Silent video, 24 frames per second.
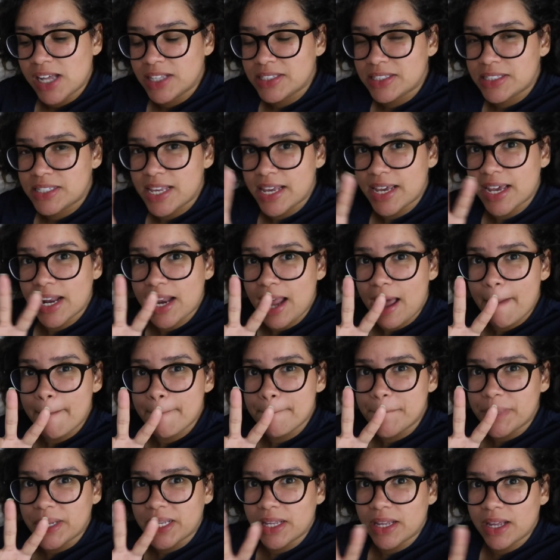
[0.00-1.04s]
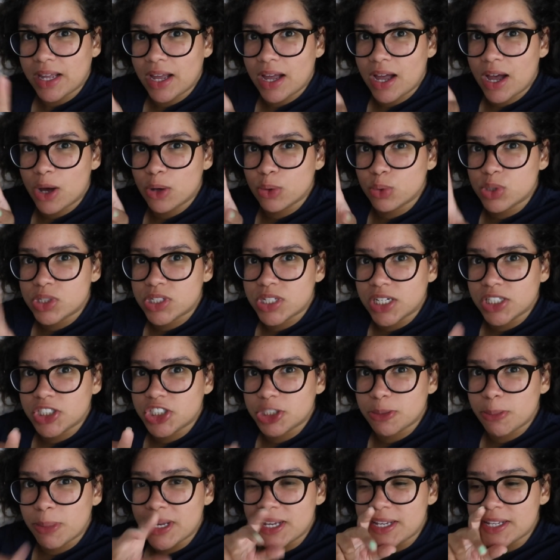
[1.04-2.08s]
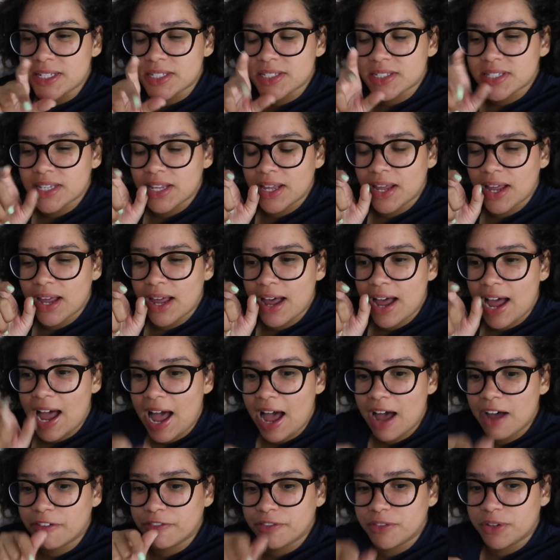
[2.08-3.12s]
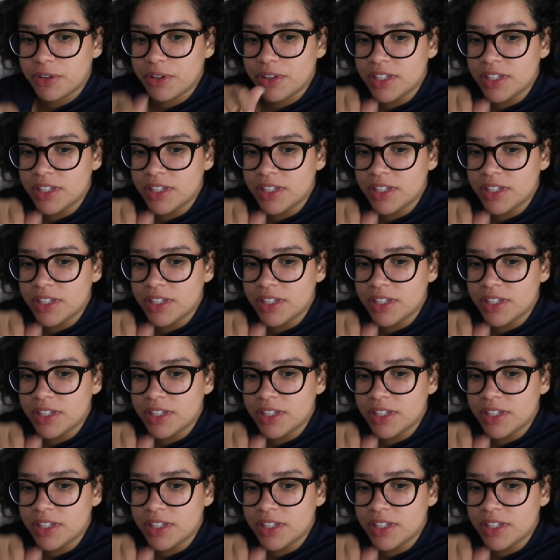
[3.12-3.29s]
take a nap. I'll touch base after